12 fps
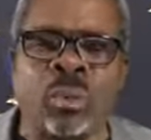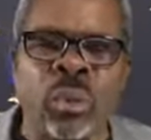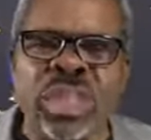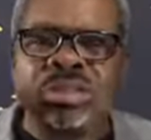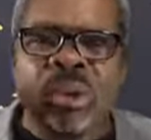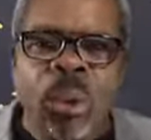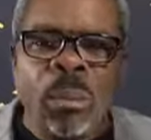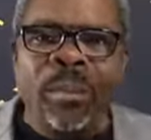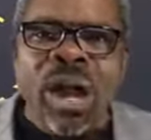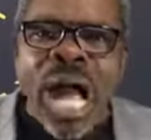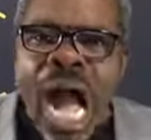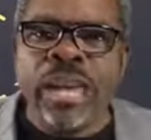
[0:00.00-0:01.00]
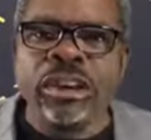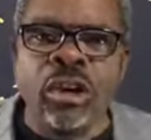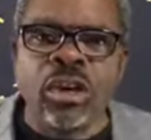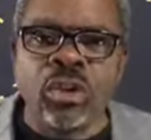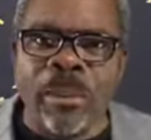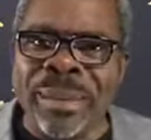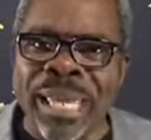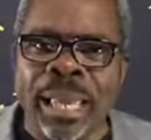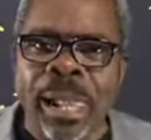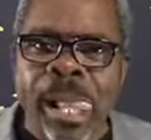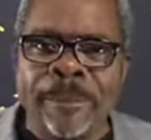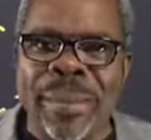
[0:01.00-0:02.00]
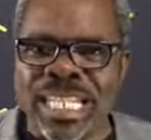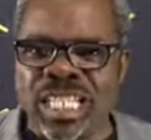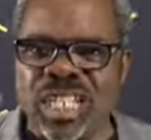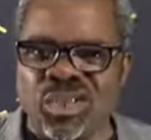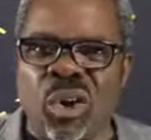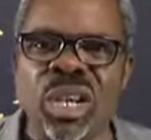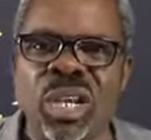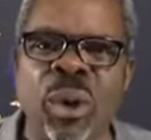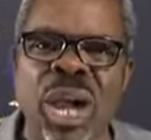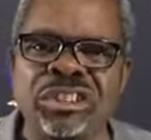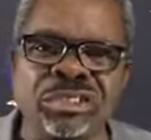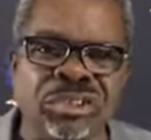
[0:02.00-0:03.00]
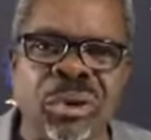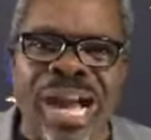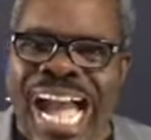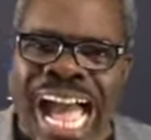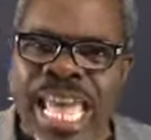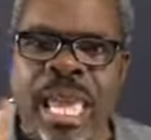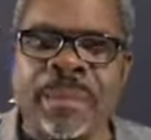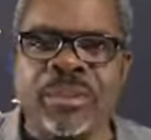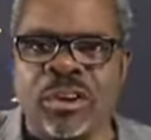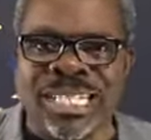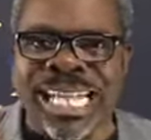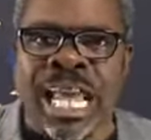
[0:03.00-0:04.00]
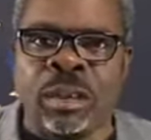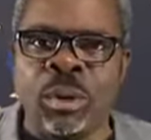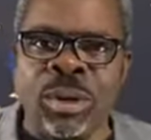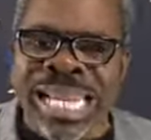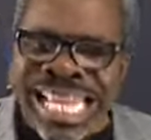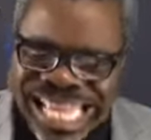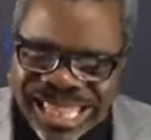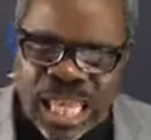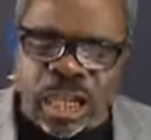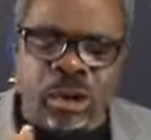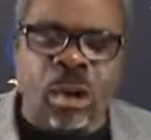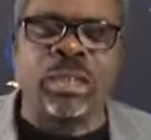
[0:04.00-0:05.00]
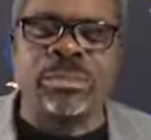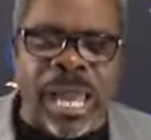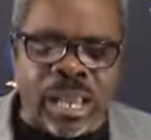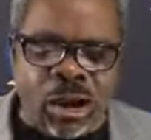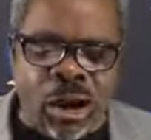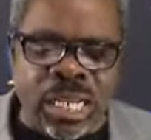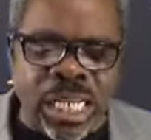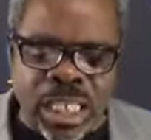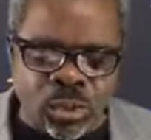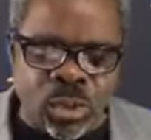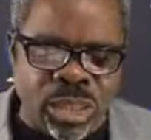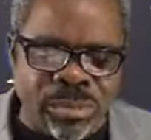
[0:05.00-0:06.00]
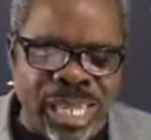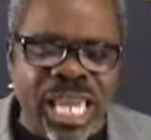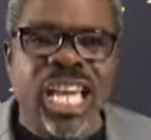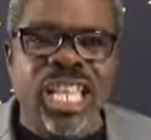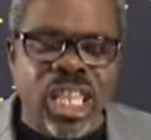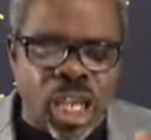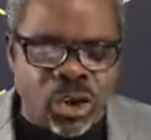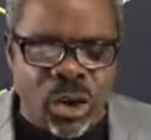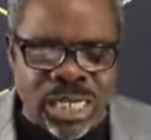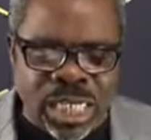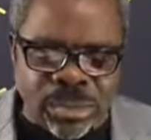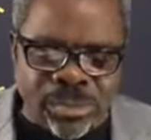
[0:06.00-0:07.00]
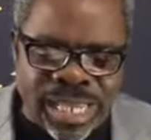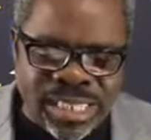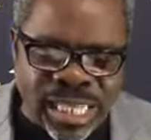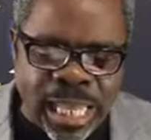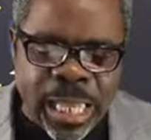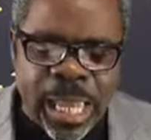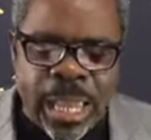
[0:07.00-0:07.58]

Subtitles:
With whom are you going to be? But it is only when you know, I am not alone. The Lord my God is with me. The Lord is my stay.